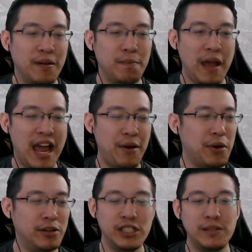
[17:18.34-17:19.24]
parry,
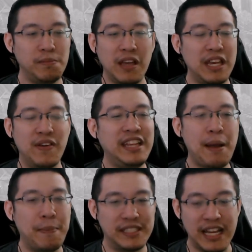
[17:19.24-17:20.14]
or just even
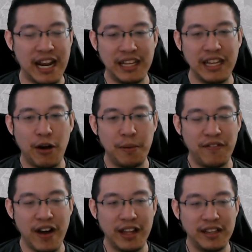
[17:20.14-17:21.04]
10%, I think that will be
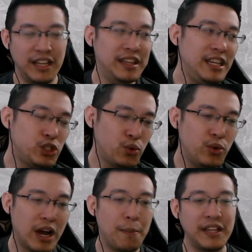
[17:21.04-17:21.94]
fine. The niche
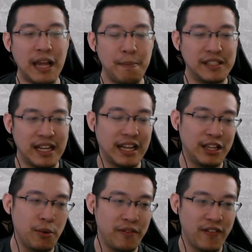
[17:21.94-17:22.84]
cooldown being 10%, I think
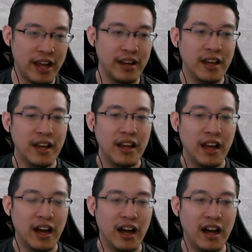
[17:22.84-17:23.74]
will be fine.
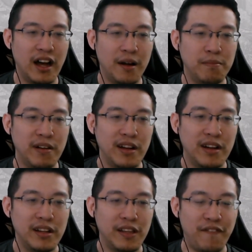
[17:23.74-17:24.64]

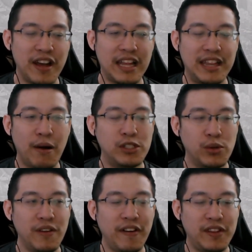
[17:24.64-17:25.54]
The fact that now it's
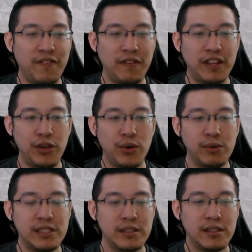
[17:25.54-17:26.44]
only 50-50
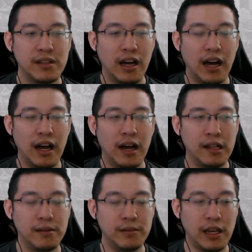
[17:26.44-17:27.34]
use
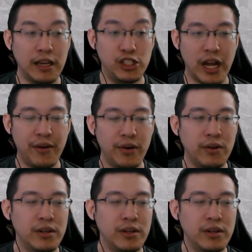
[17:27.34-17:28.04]
in general,